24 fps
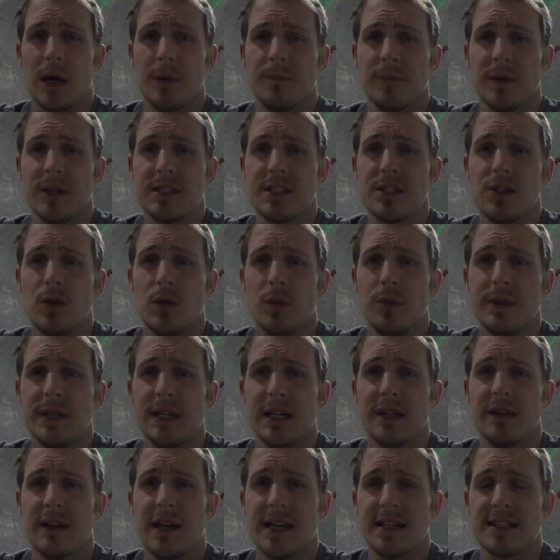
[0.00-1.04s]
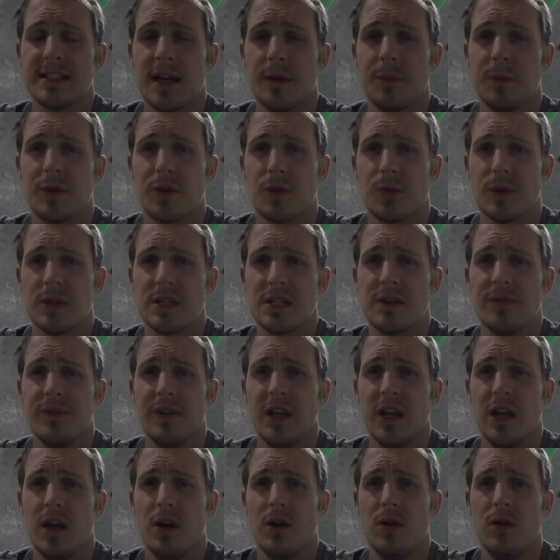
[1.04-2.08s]
Let's do what we did last time with the risk
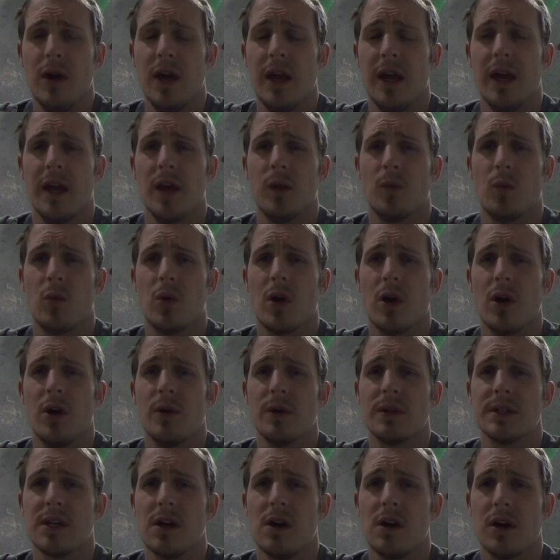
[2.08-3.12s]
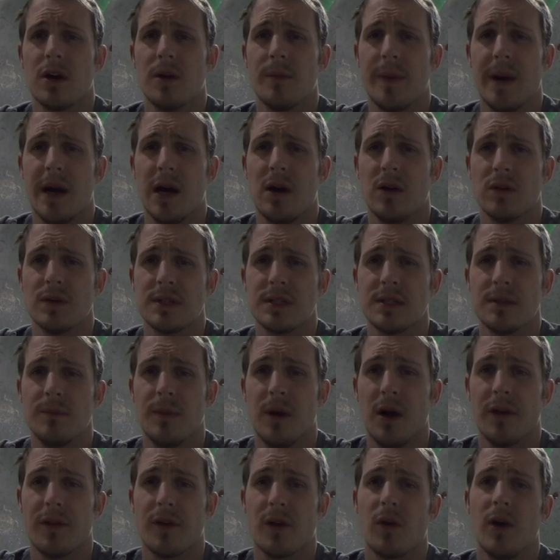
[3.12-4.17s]
video, and we'll go and talk about some
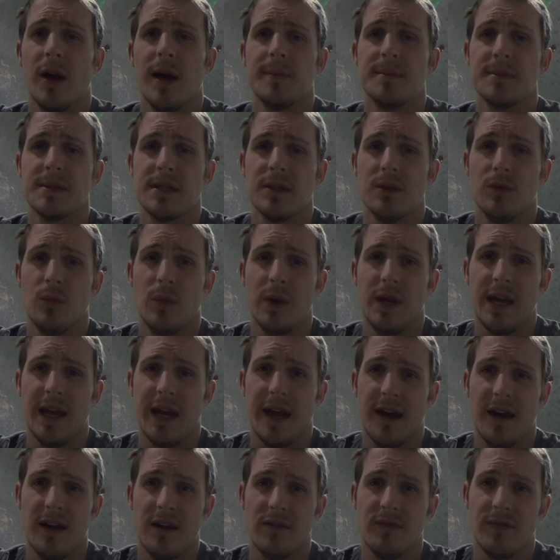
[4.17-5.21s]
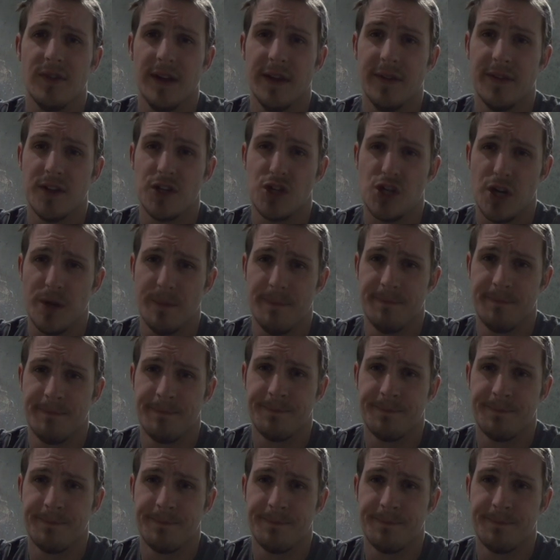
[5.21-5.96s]
other climbs that we have in the gym.